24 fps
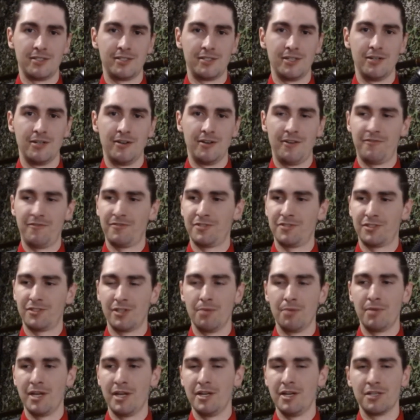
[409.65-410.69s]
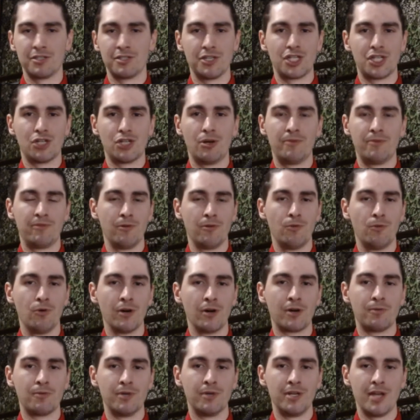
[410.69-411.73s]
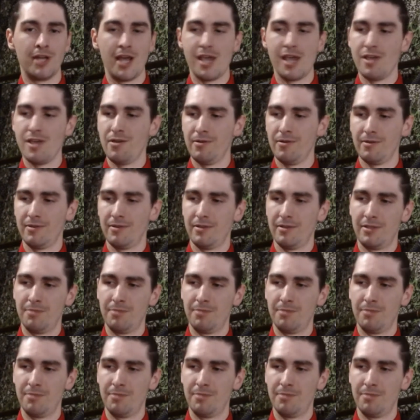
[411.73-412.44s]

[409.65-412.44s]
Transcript: So if somebody doesn't show up for work one day,